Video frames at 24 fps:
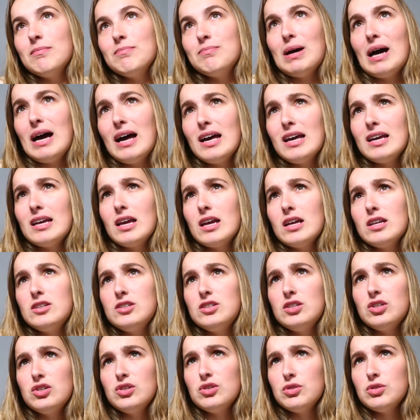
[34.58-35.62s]
buy
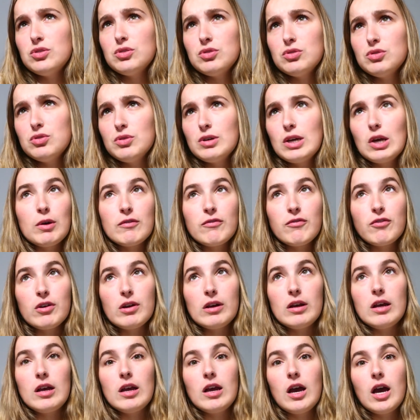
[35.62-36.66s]
two, get one
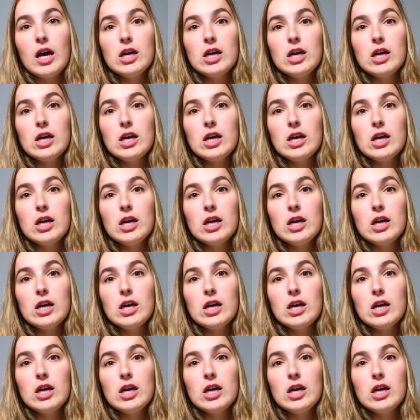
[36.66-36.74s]
free.